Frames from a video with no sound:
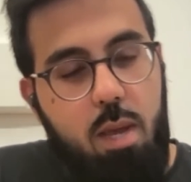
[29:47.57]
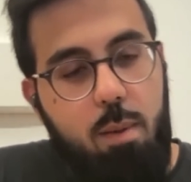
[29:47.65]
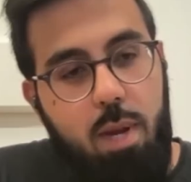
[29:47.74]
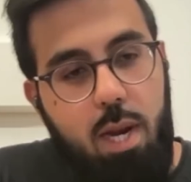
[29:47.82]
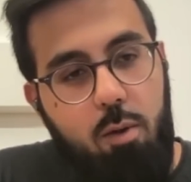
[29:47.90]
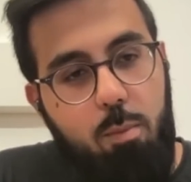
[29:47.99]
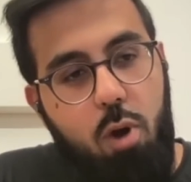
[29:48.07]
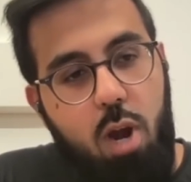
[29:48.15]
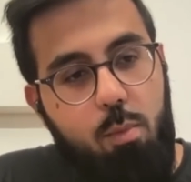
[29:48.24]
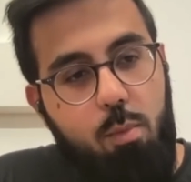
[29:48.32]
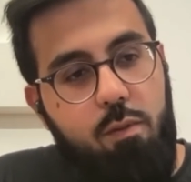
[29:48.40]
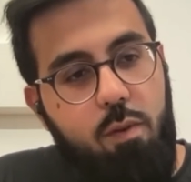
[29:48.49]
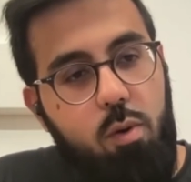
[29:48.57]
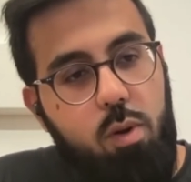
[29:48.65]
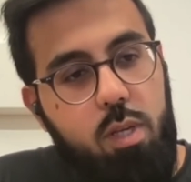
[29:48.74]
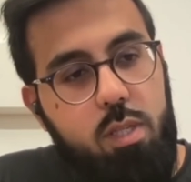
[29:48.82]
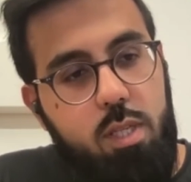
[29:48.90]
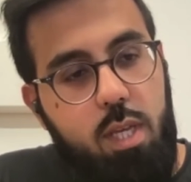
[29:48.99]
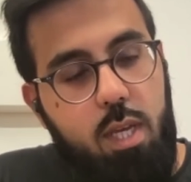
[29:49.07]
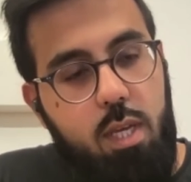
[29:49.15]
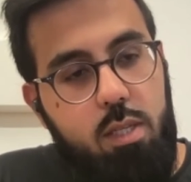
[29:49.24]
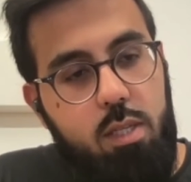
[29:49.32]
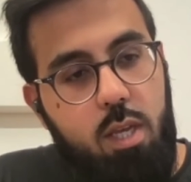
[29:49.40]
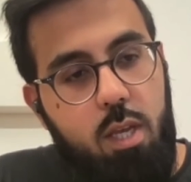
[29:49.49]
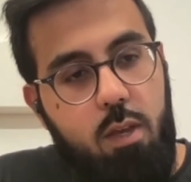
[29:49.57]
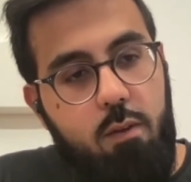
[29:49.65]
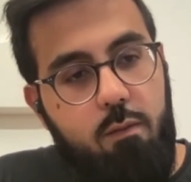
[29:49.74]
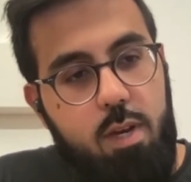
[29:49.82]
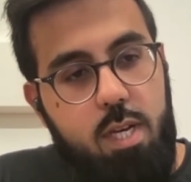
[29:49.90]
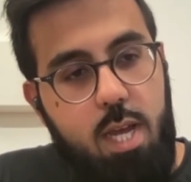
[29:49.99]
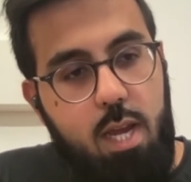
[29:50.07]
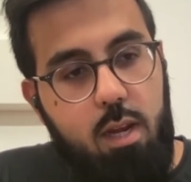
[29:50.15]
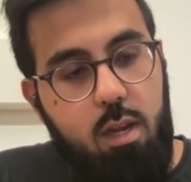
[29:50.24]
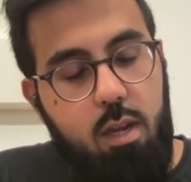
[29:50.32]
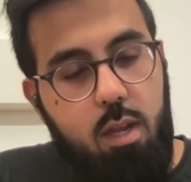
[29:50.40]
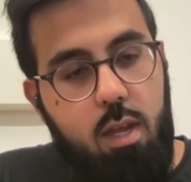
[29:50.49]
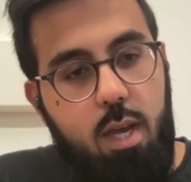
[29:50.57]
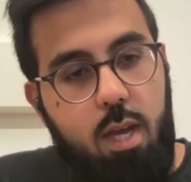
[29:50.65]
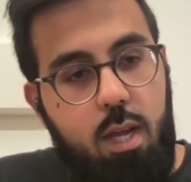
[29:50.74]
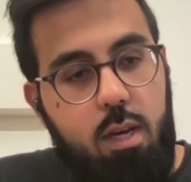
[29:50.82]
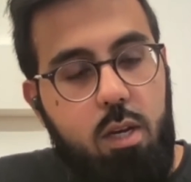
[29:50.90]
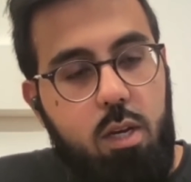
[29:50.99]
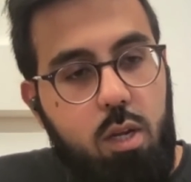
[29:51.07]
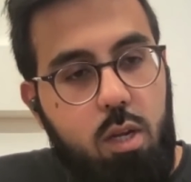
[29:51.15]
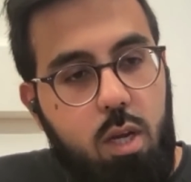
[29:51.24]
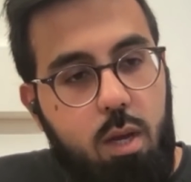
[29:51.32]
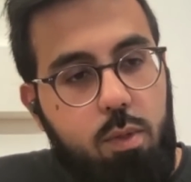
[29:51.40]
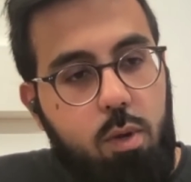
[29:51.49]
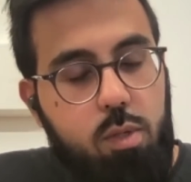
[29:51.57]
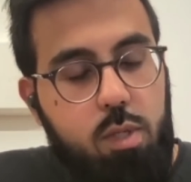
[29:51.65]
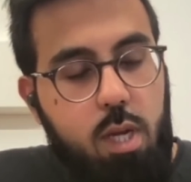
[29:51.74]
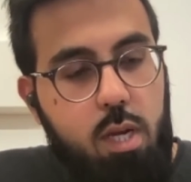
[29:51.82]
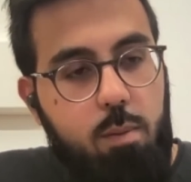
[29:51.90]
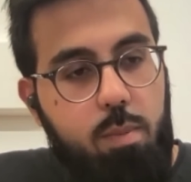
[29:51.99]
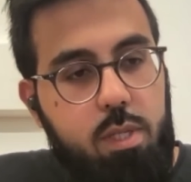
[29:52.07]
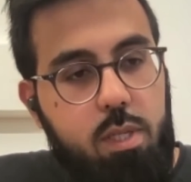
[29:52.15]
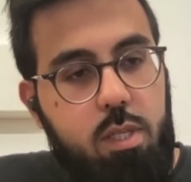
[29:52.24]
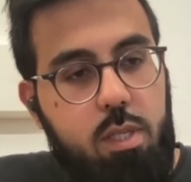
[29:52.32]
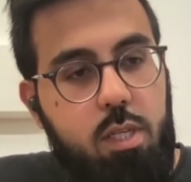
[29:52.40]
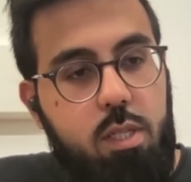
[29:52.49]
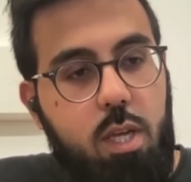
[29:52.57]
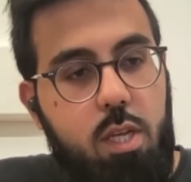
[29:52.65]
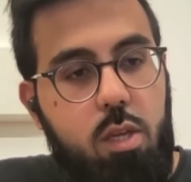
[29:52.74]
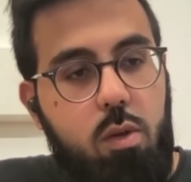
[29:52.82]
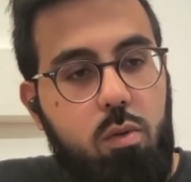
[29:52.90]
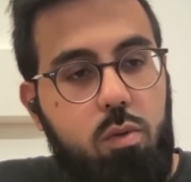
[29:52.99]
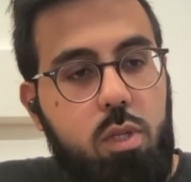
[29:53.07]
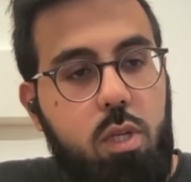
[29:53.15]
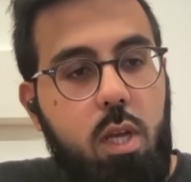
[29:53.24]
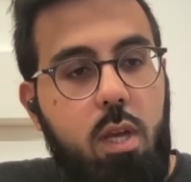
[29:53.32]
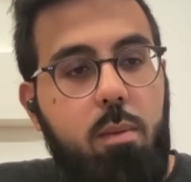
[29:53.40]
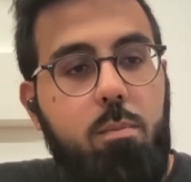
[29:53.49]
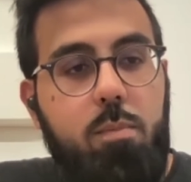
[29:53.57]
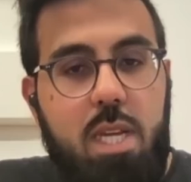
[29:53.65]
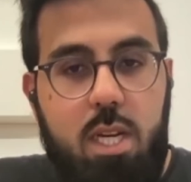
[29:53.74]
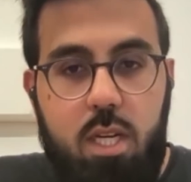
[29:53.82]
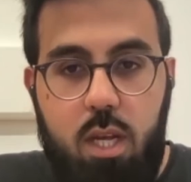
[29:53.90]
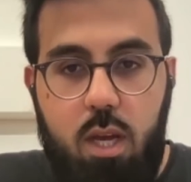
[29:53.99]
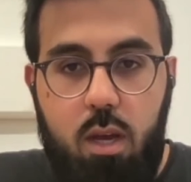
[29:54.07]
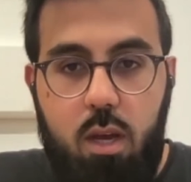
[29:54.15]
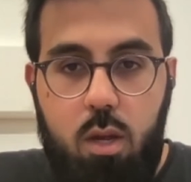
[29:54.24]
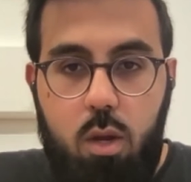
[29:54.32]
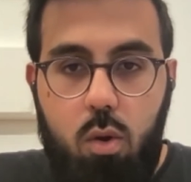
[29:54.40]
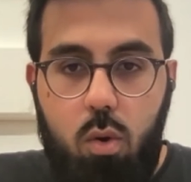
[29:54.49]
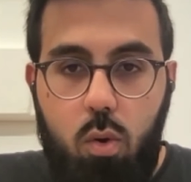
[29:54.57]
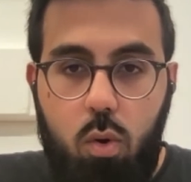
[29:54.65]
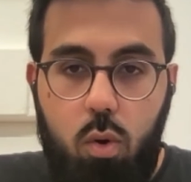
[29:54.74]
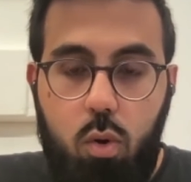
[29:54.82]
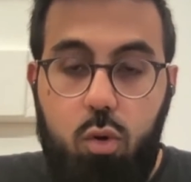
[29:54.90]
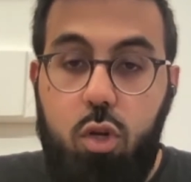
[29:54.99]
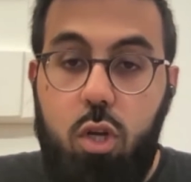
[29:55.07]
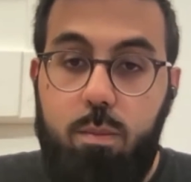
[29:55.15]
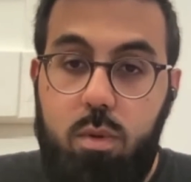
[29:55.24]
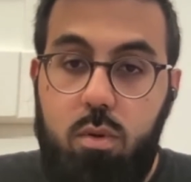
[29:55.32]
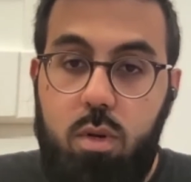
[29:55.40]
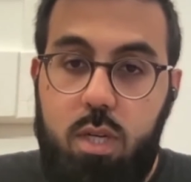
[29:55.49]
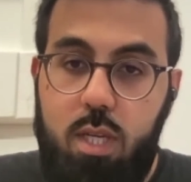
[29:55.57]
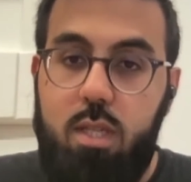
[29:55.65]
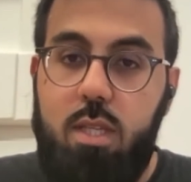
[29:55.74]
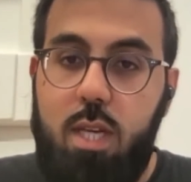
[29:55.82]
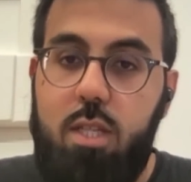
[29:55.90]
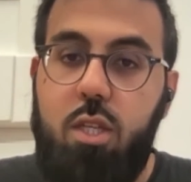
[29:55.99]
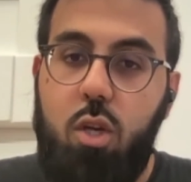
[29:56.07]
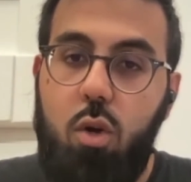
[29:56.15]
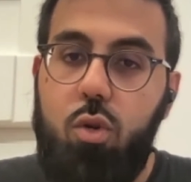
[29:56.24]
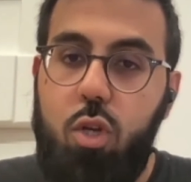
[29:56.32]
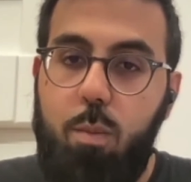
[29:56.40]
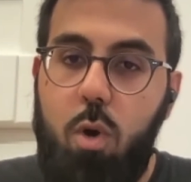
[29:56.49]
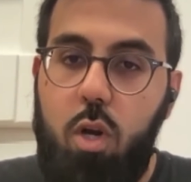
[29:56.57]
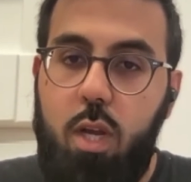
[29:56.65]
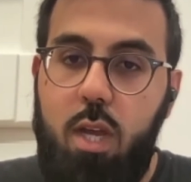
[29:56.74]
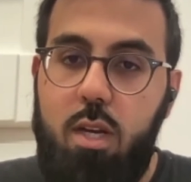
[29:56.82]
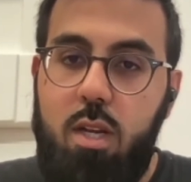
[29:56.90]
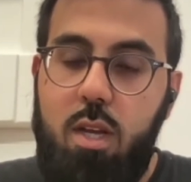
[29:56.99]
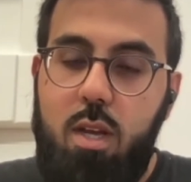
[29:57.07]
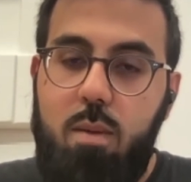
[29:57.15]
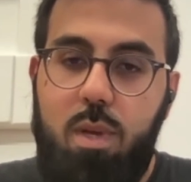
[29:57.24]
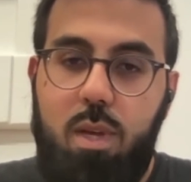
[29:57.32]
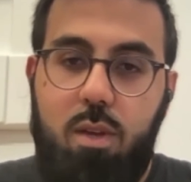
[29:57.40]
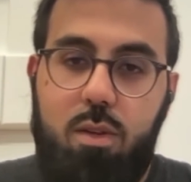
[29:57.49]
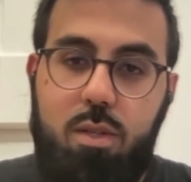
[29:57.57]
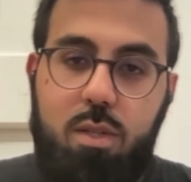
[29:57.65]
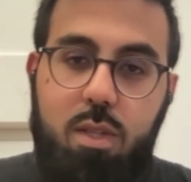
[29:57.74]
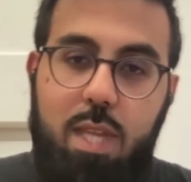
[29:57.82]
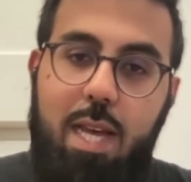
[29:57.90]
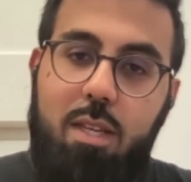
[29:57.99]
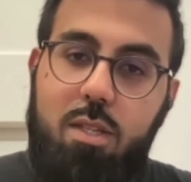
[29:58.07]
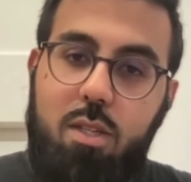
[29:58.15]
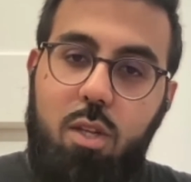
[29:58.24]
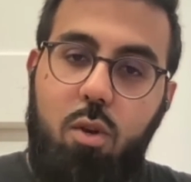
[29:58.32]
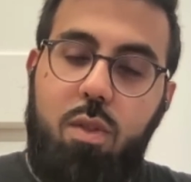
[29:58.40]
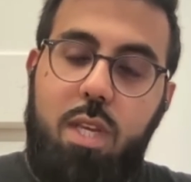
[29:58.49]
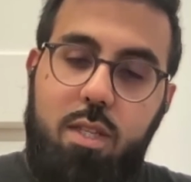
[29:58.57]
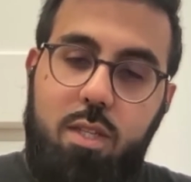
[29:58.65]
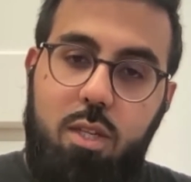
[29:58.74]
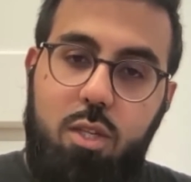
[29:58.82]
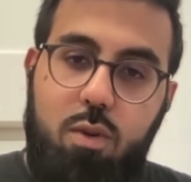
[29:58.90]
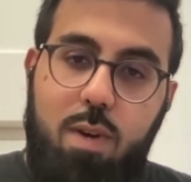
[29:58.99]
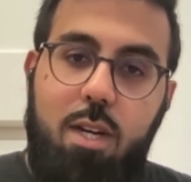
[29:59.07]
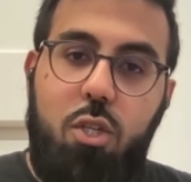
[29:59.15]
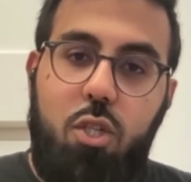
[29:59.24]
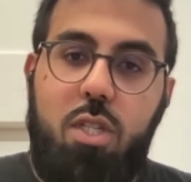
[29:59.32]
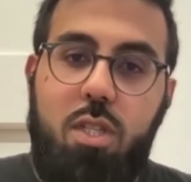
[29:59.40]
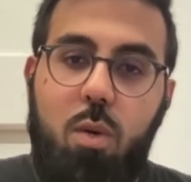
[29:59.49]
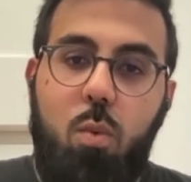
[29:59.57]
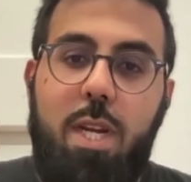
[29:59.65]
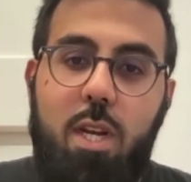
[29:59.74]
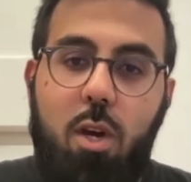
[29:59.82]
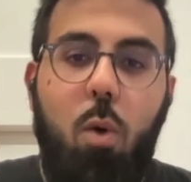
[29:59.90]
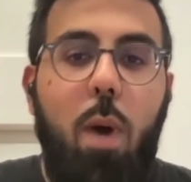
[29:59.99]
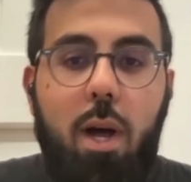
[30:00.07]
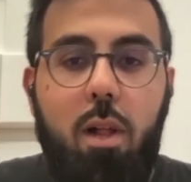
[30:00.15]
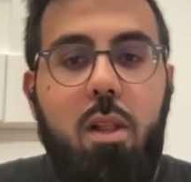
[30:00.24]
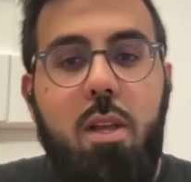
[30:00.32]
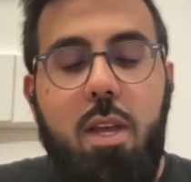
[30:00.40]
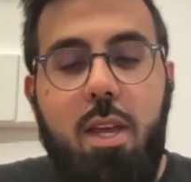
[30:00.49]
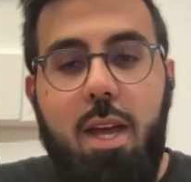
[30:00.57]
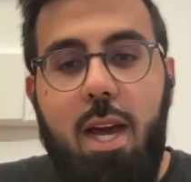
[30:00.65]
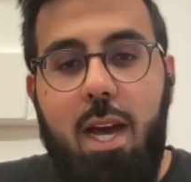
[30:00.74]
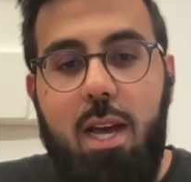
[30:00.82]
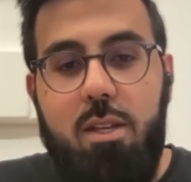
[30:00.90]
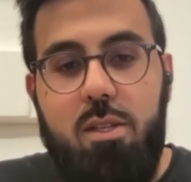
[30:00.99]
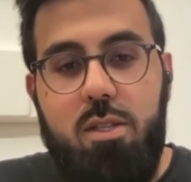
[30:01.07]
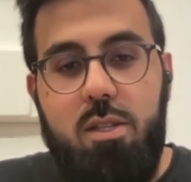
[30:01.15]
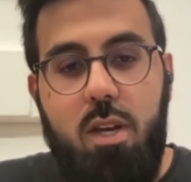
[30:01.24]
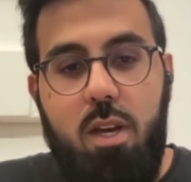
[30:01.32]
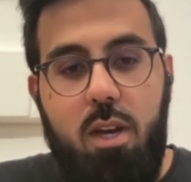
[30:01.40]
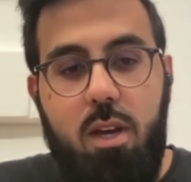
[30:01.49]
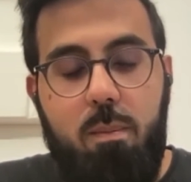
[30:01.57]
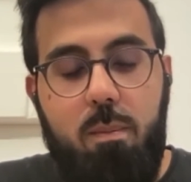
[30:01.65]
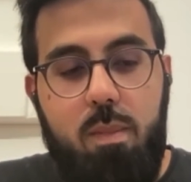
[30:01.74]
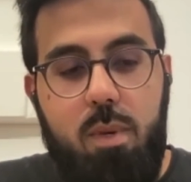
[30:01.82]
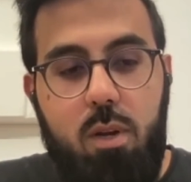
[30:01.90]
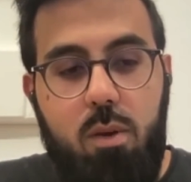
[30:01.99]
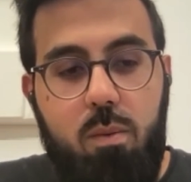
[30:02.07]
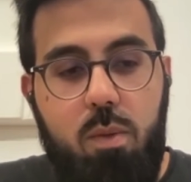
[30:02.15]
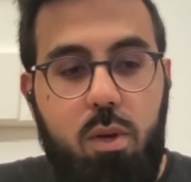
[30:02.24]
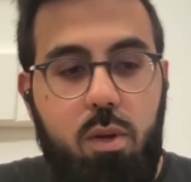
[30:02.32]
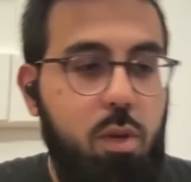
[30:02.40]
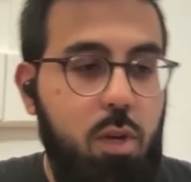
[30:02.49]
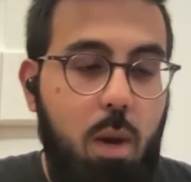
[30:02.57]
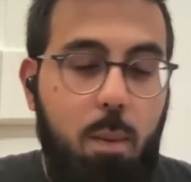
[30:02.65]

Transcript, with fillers: But our primary focus is fintech and uh, those kind of businesses that use media or communities as a go-to-market, because that's you know these are the strategies that we know well as um, you know the the